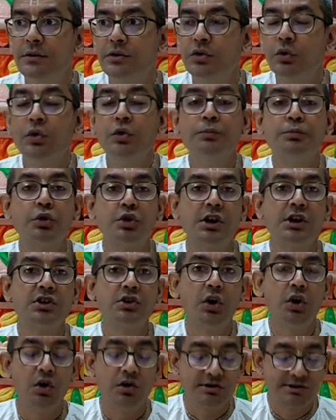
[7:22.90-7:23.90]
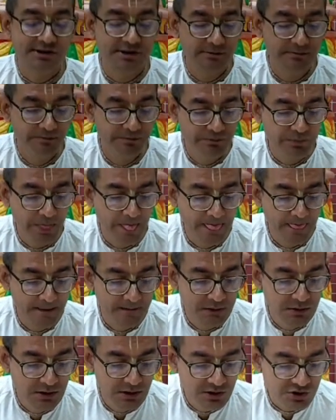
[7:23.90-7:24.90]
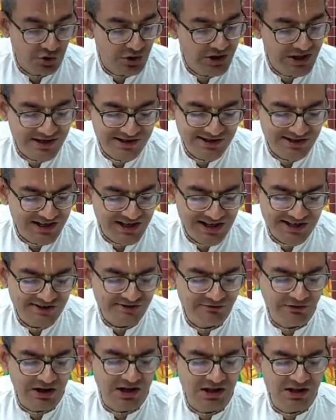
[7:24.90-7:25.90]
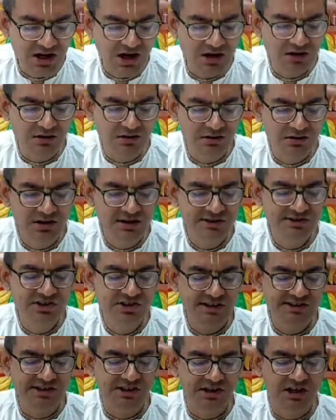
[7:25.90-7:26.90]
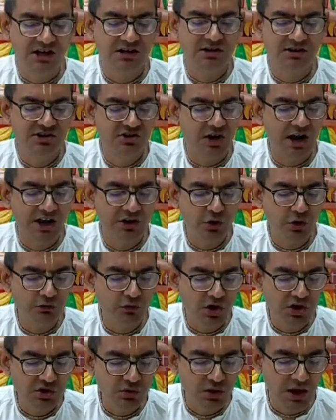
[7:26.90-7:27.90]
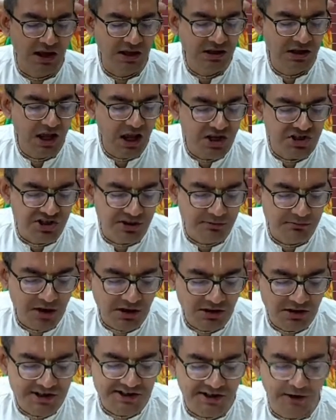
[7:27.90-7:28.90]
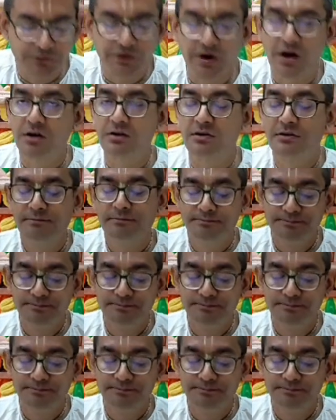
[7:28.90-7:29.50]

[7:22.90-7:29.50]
to protect the horse. So he's very young, he's just a kid, so I don't want to engage him in this affair.